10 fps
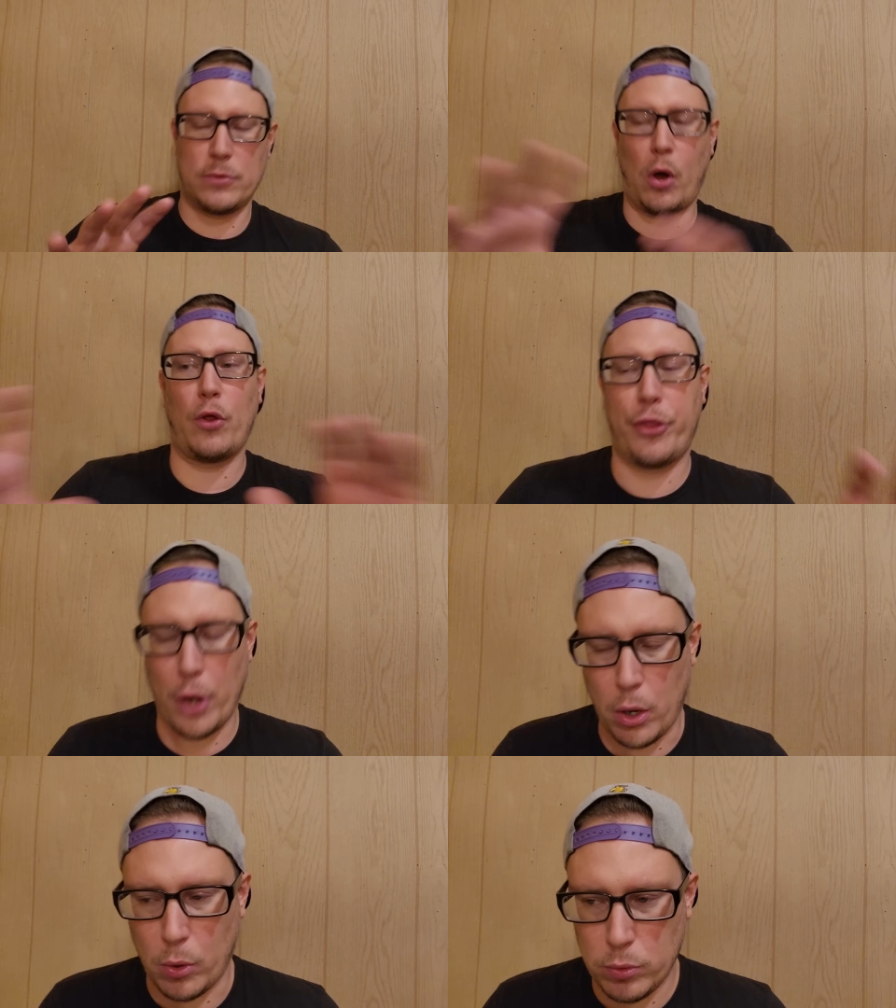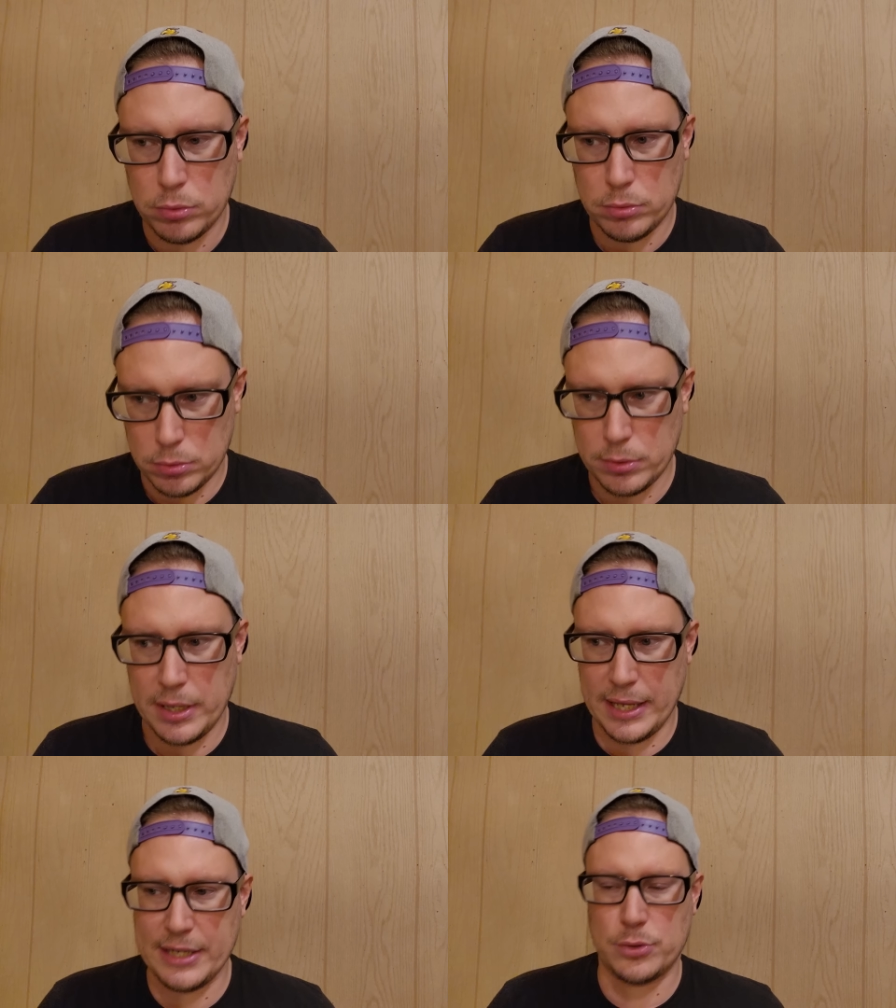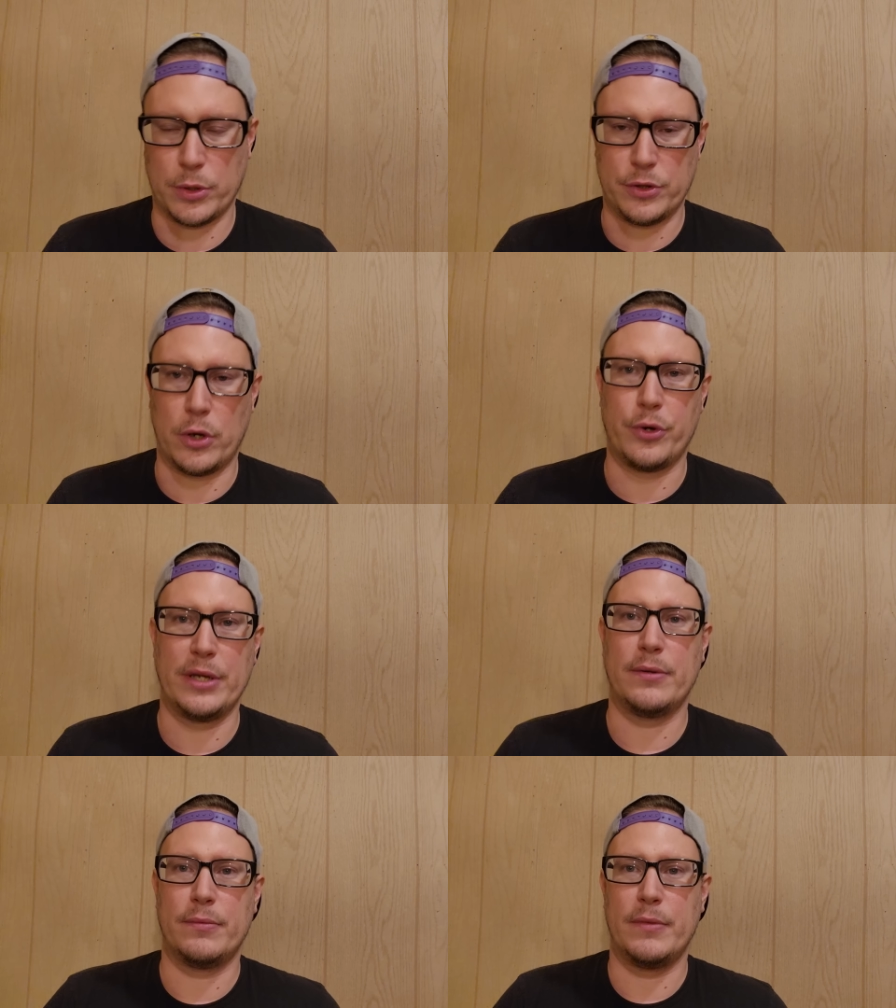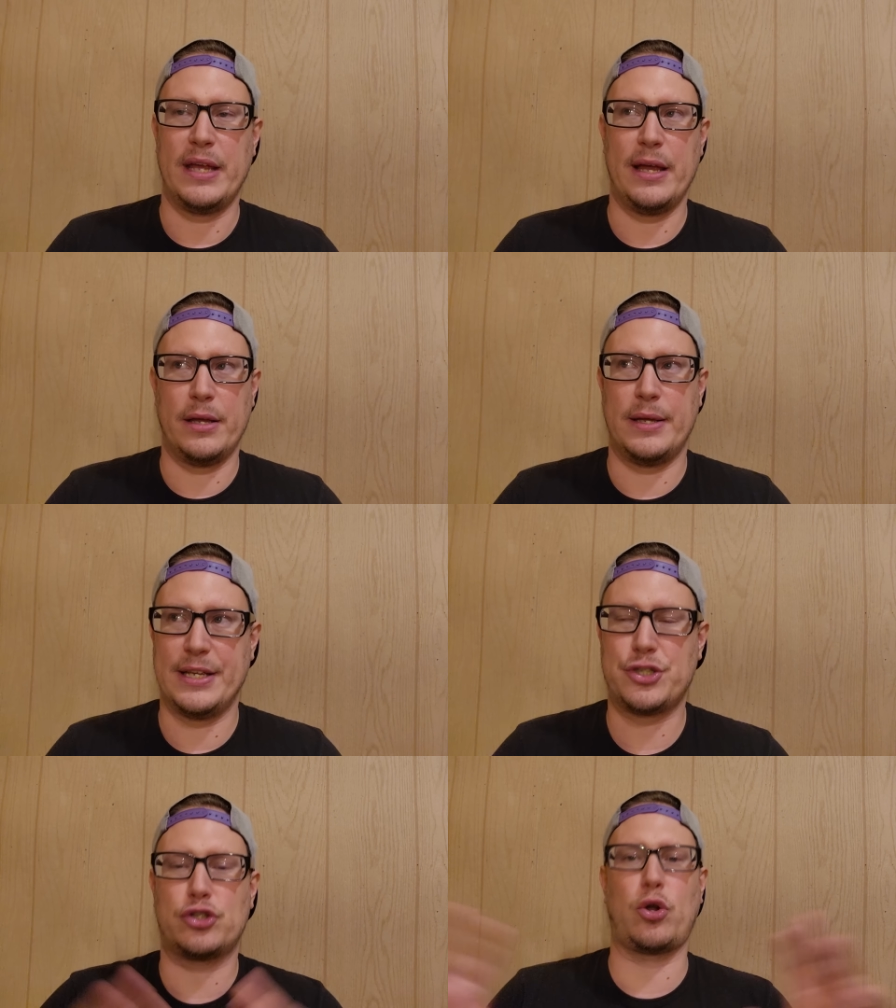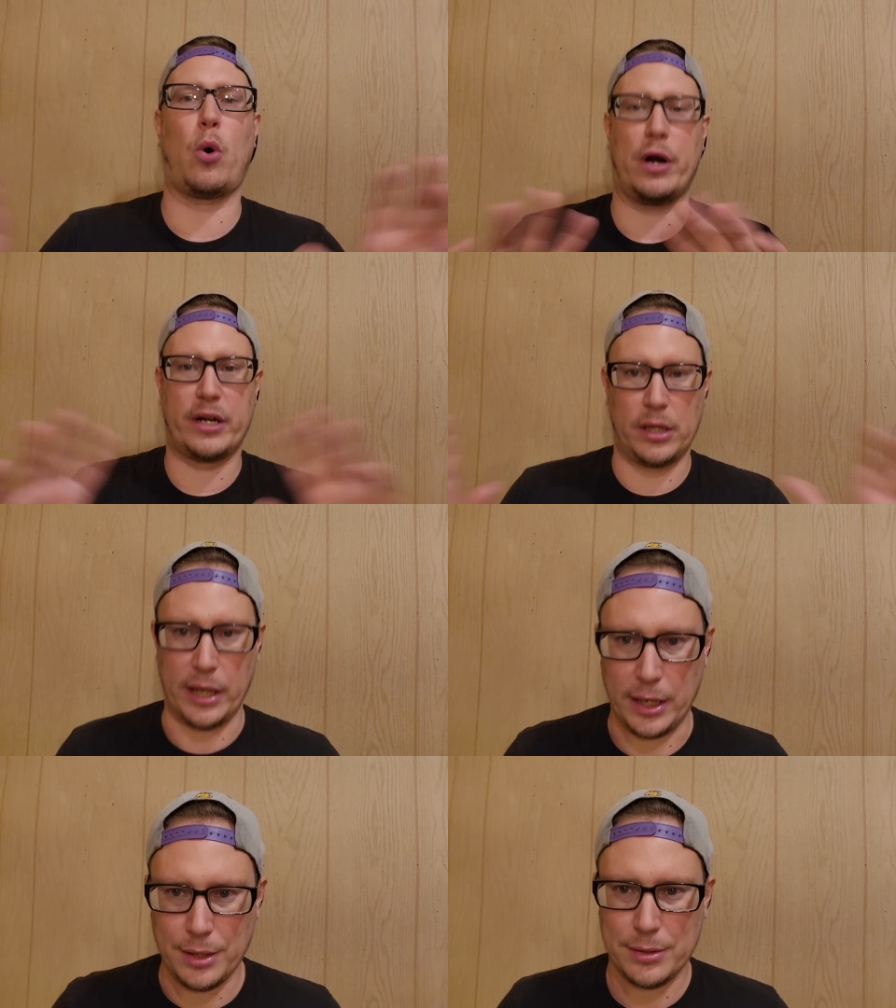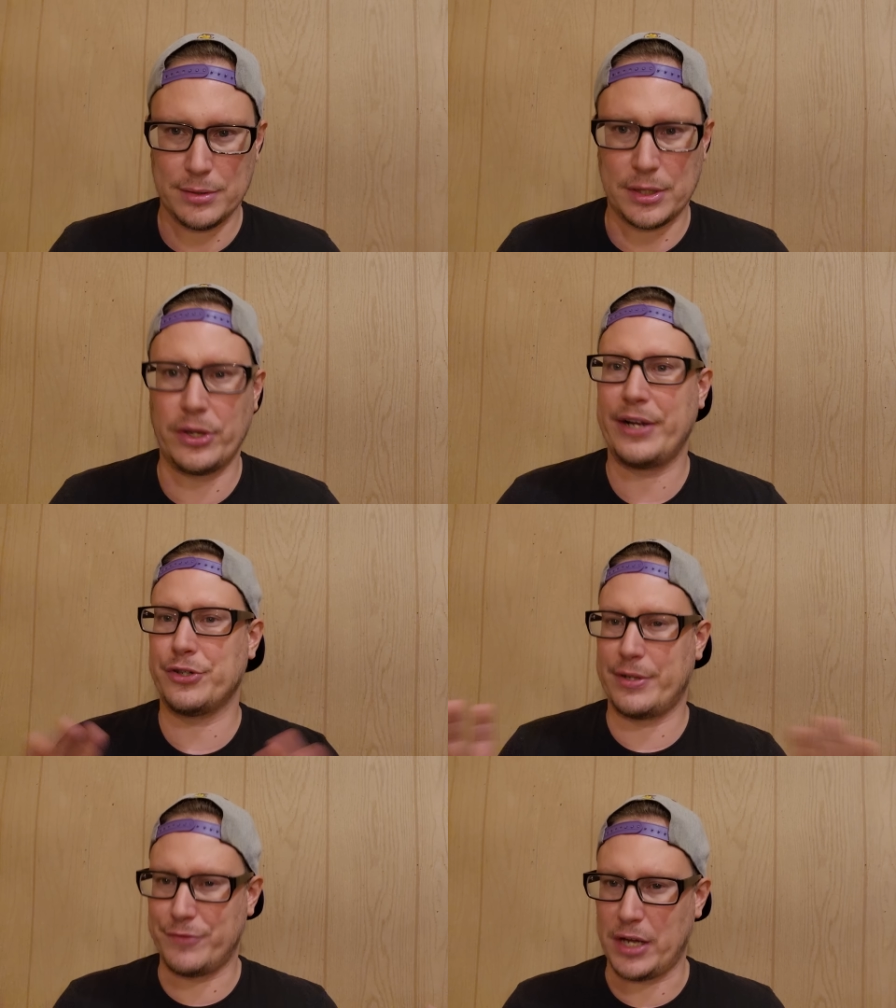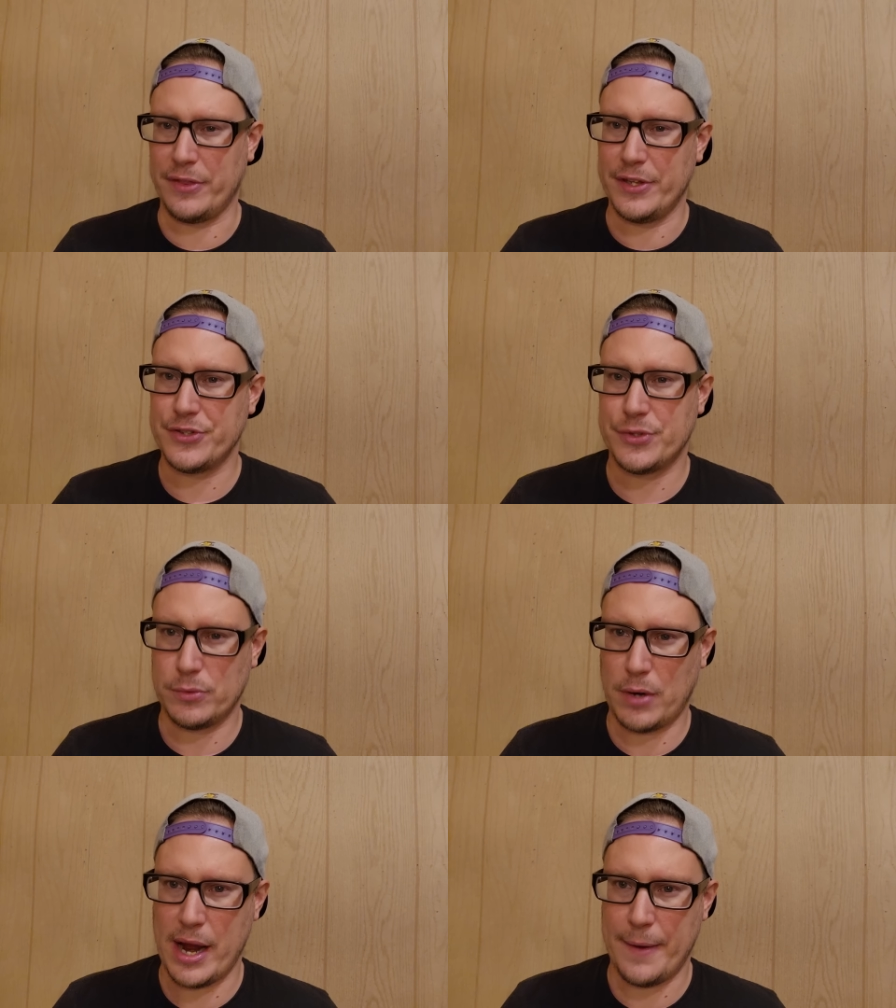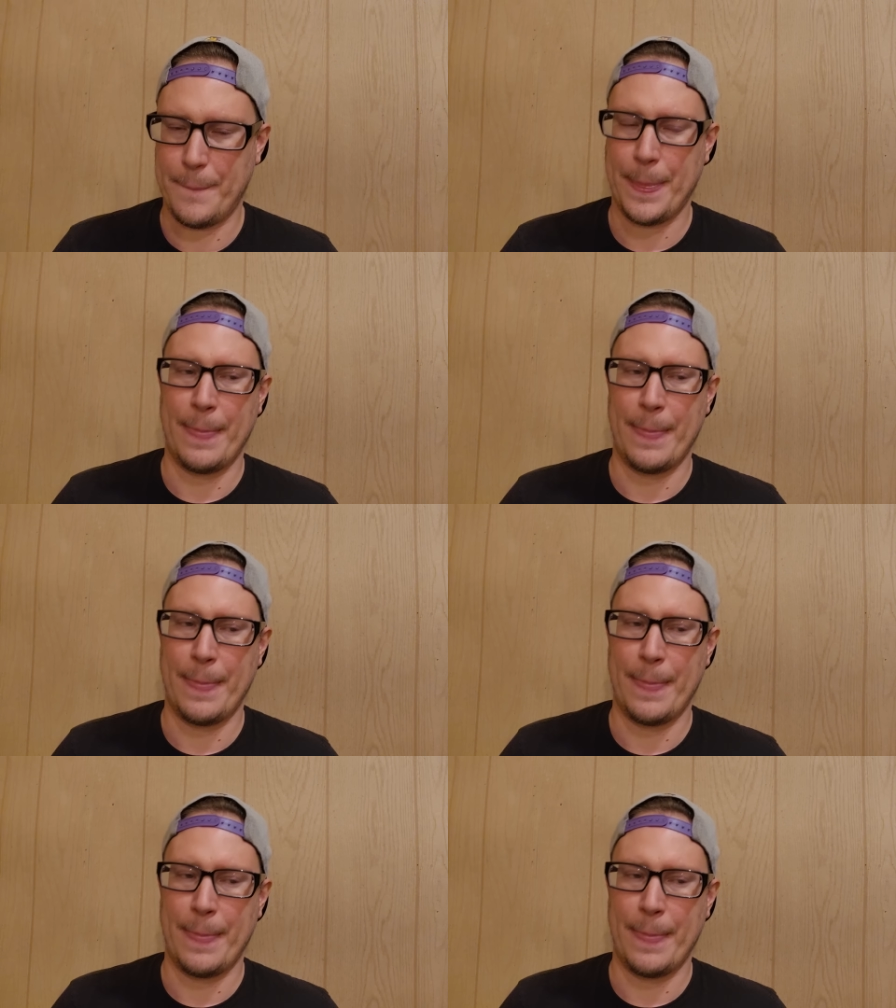Although it is worth noting, historically, the Lakers have done this, right?